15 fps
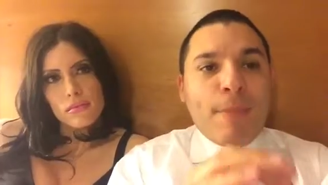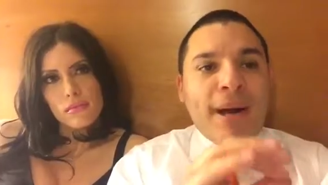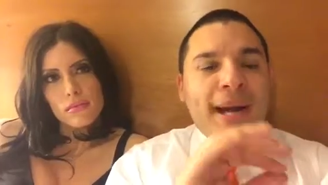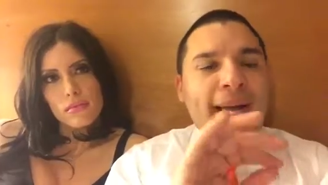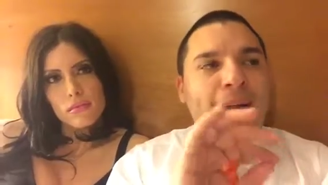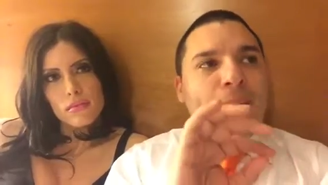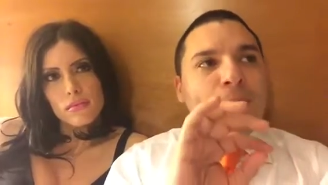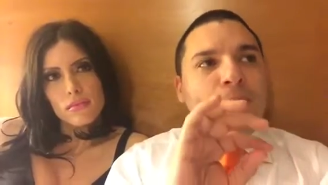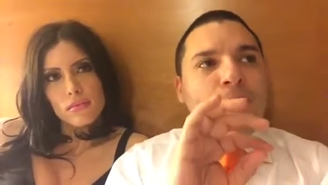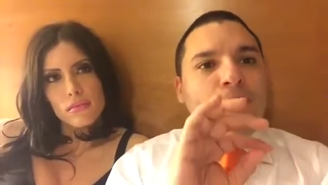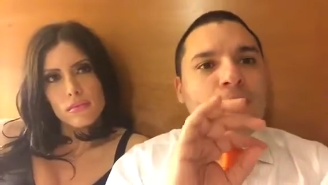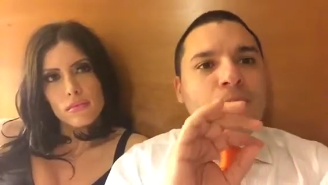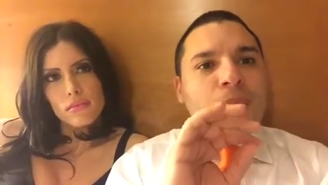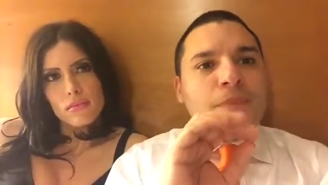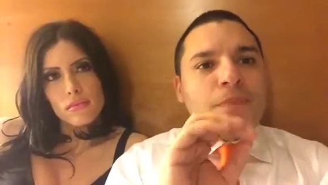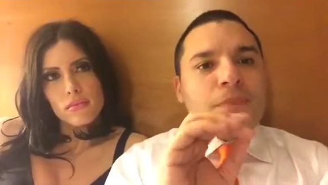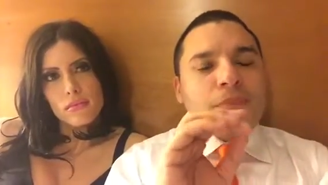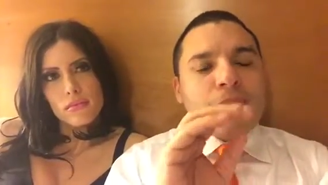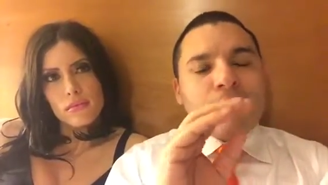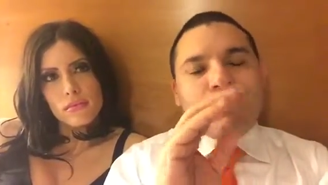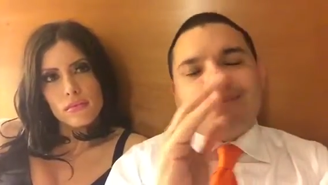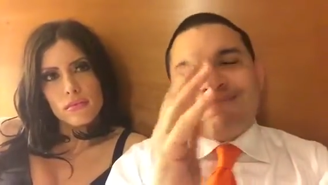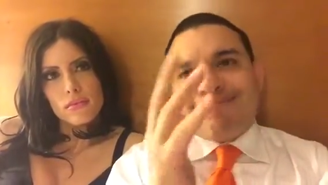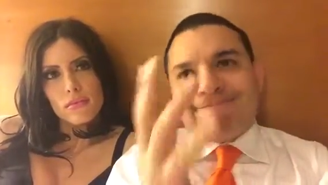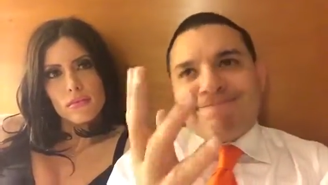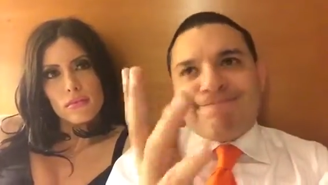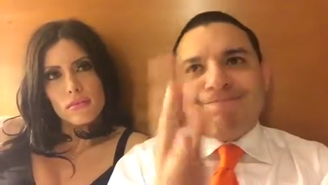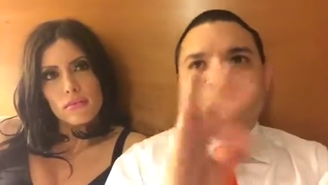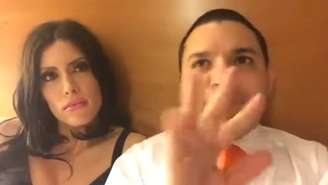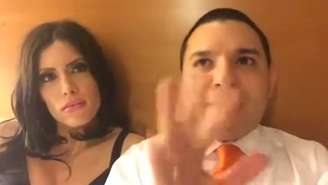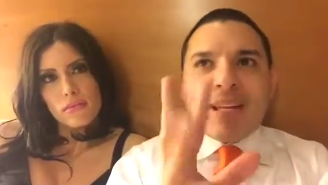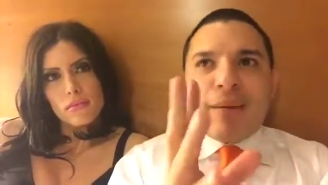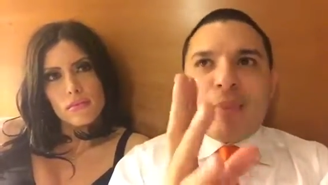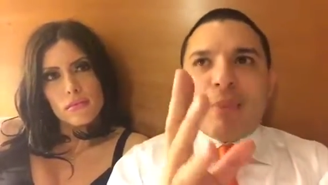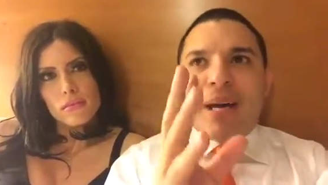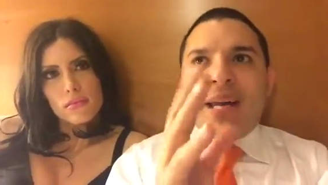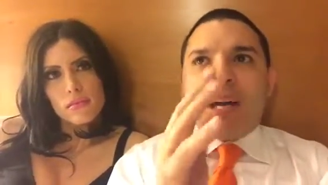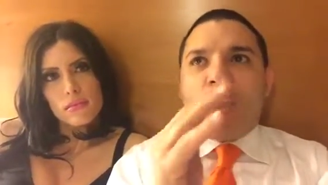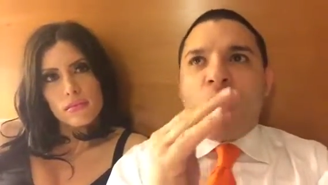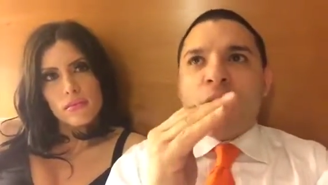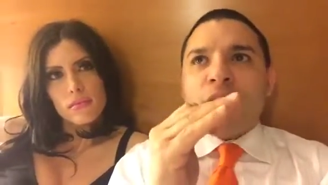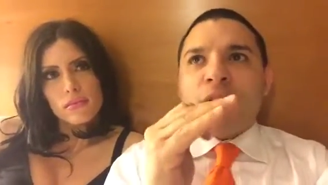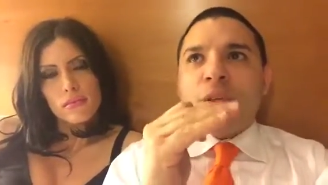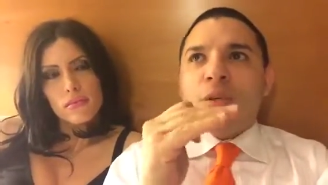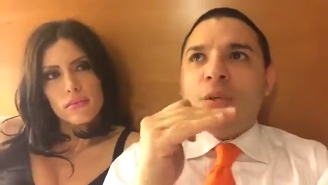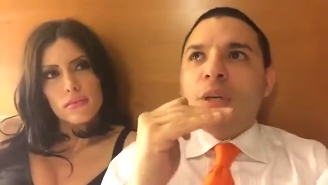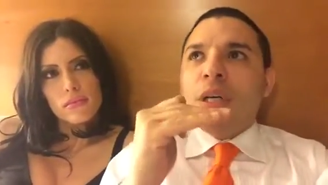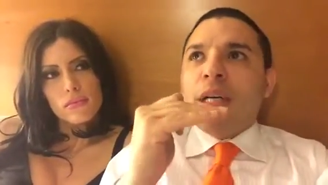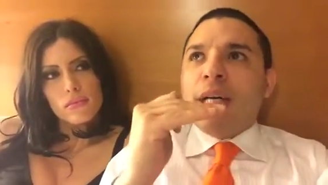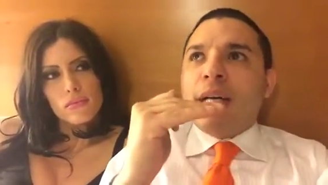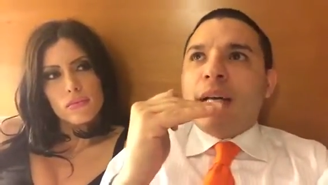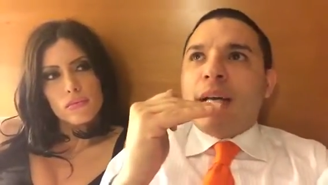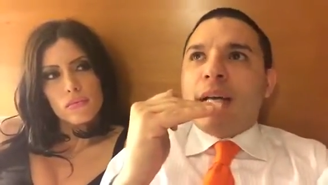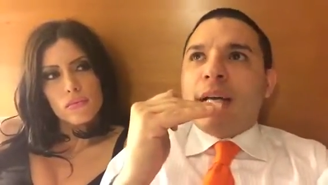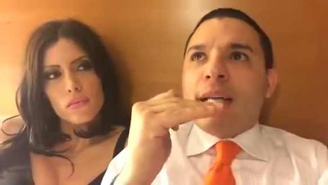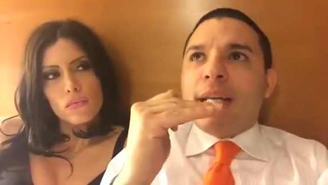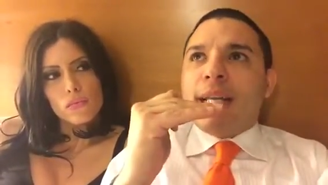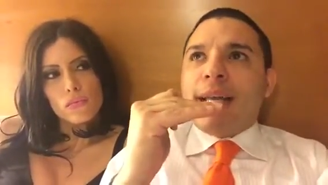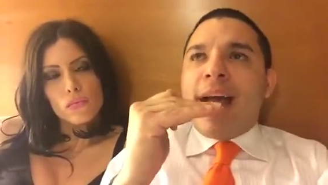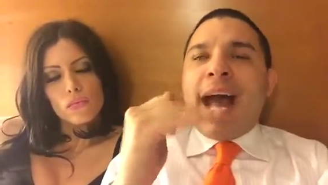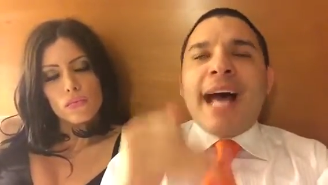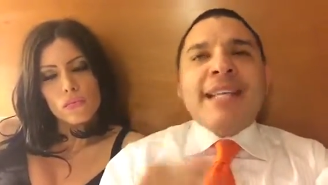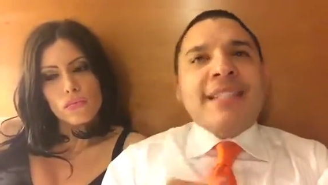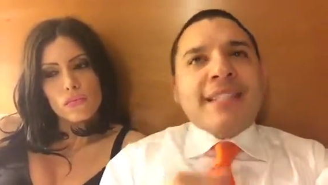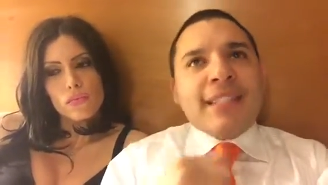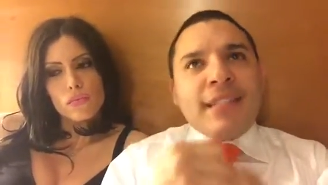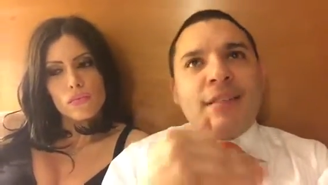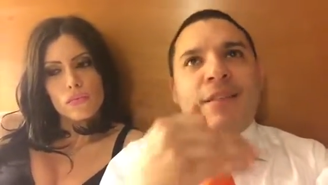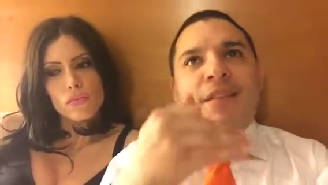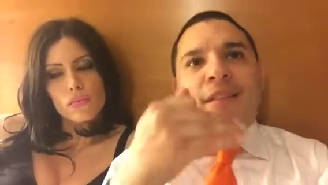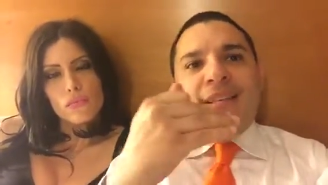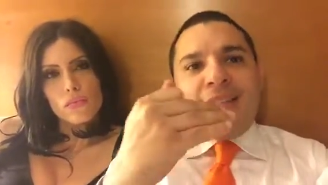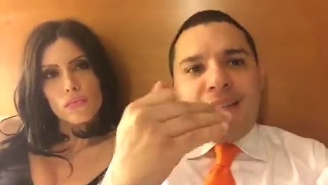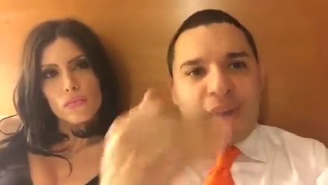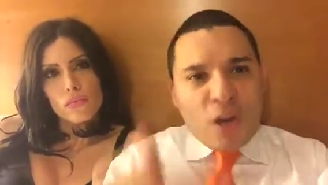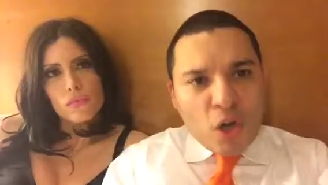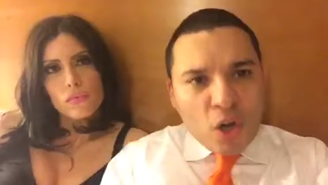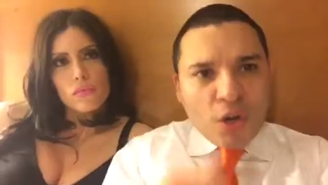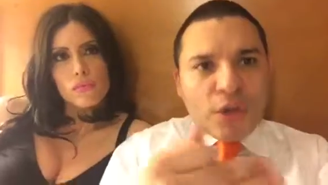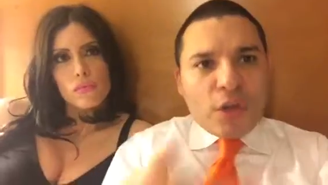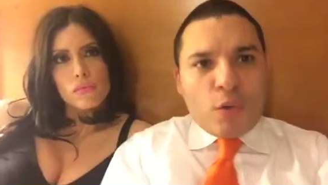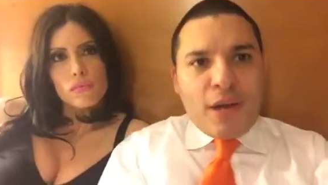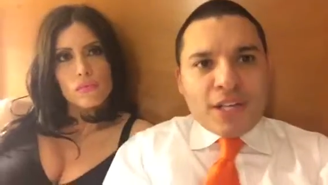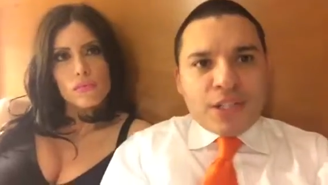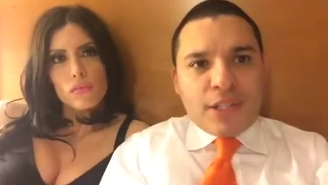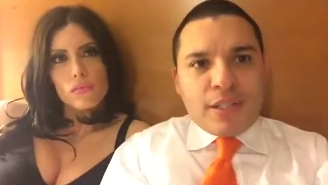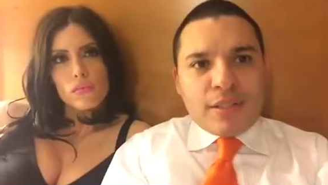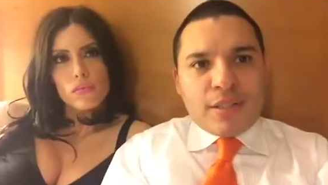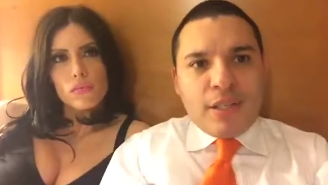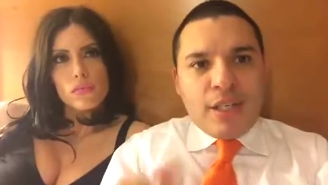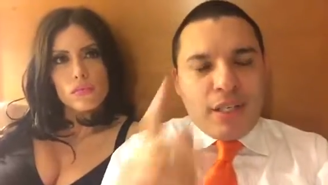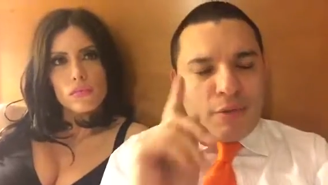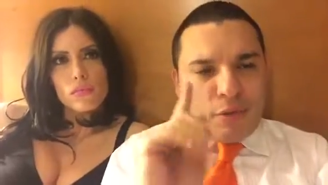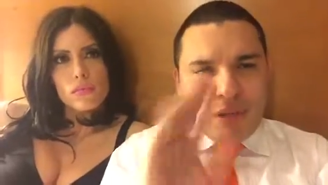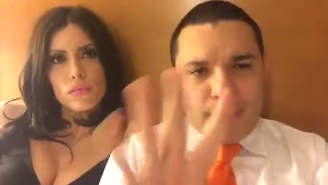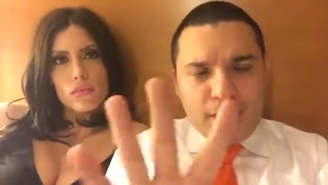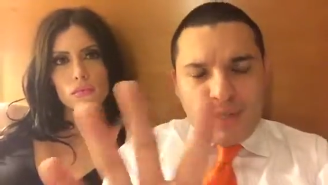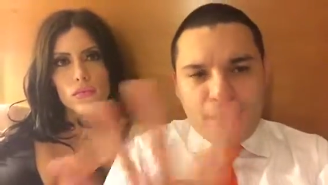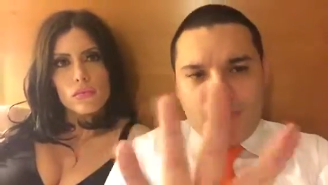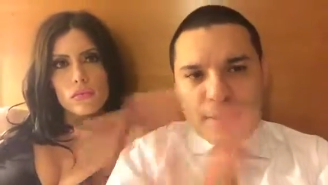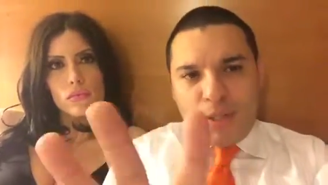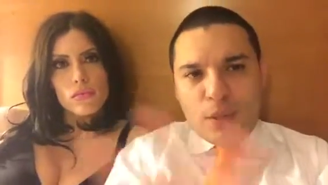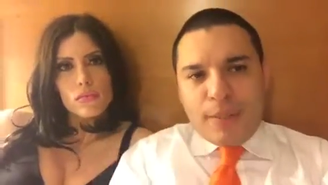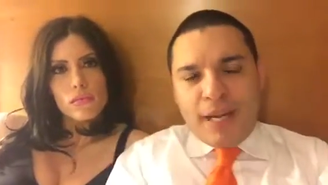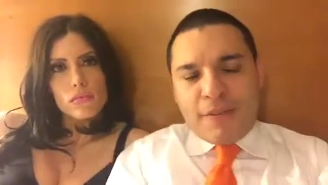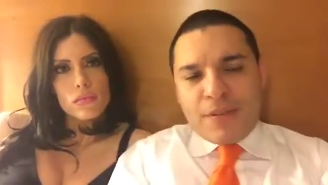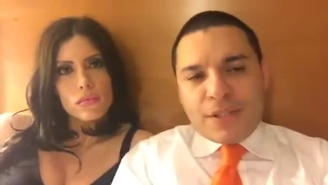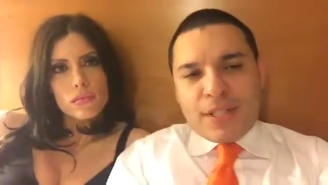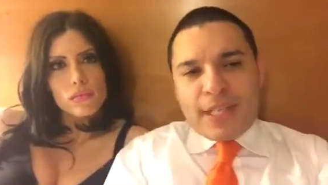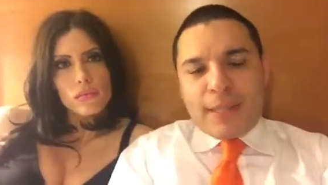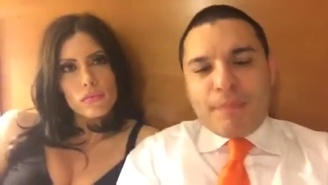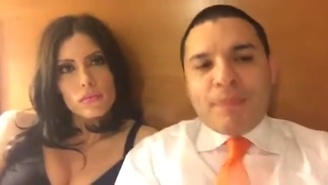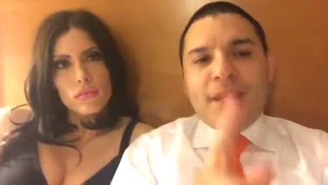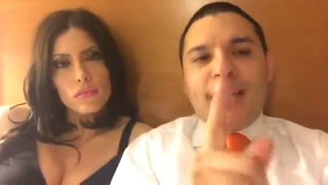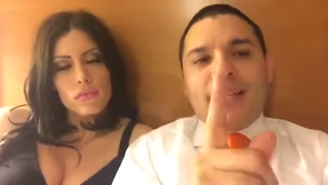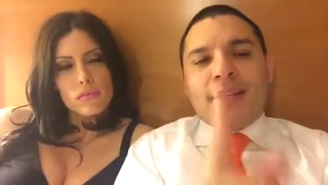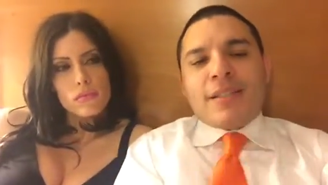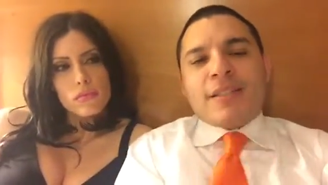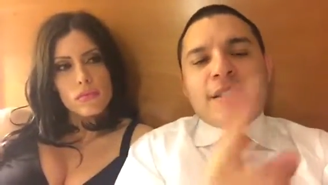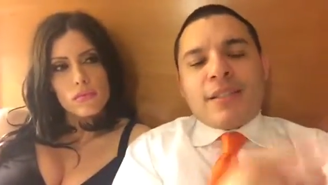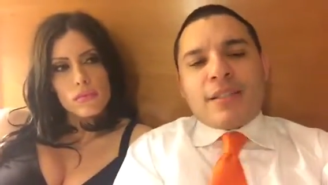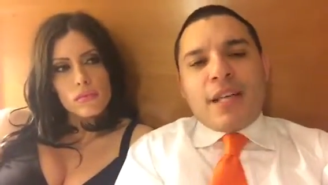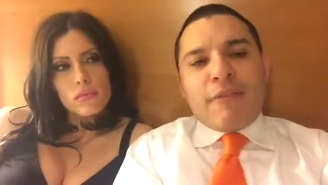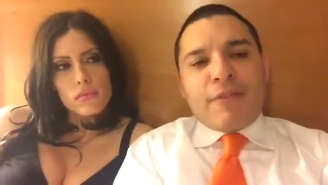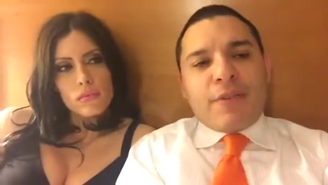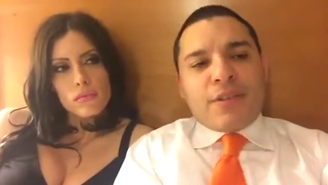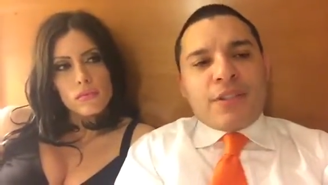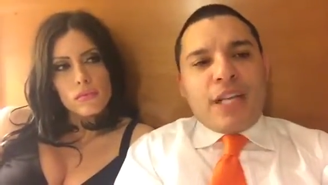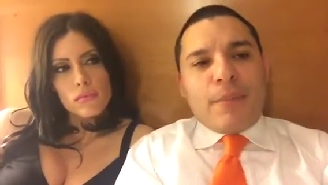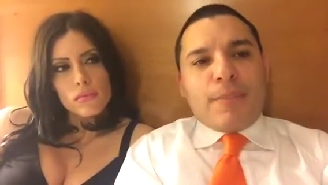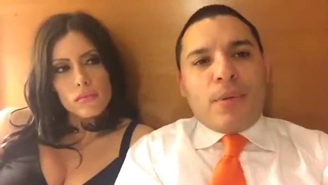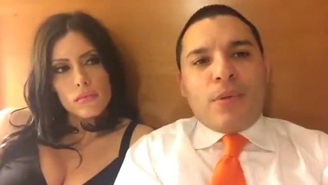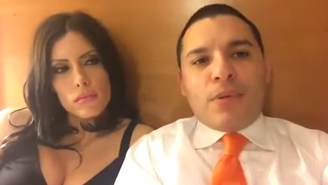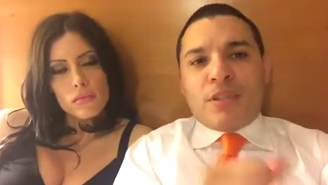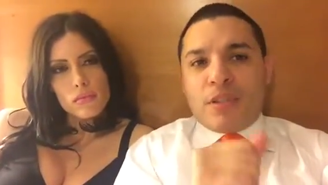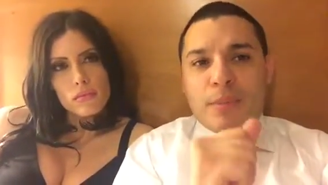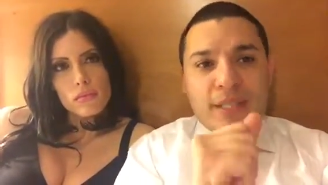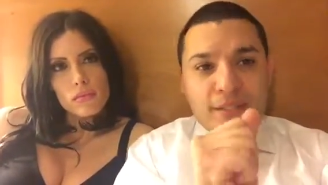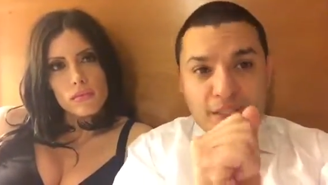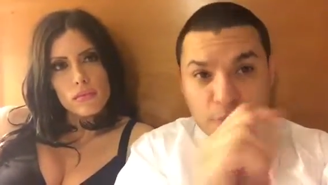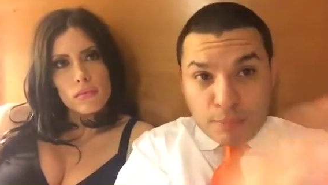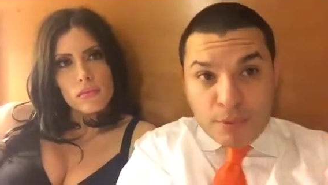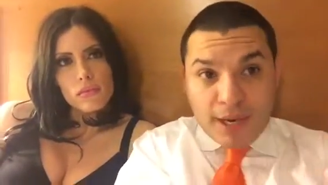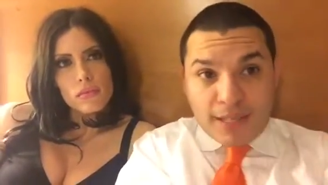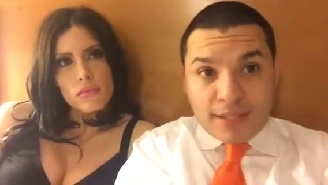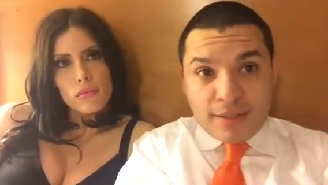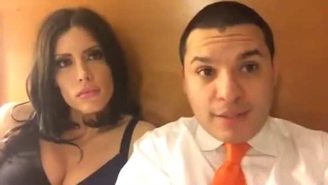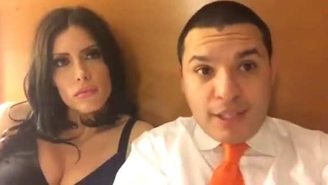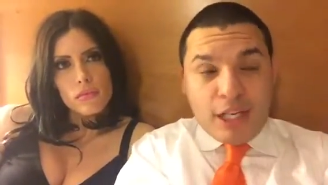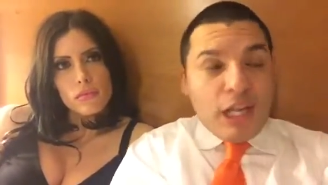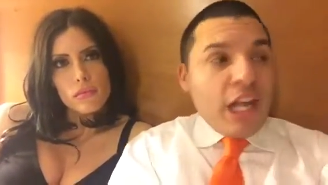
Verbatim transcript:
Speaker 1: by, mm, by also uh, asking the, the harder questions. Let me let me go back for a second. Let's just say, for example, somebody says price.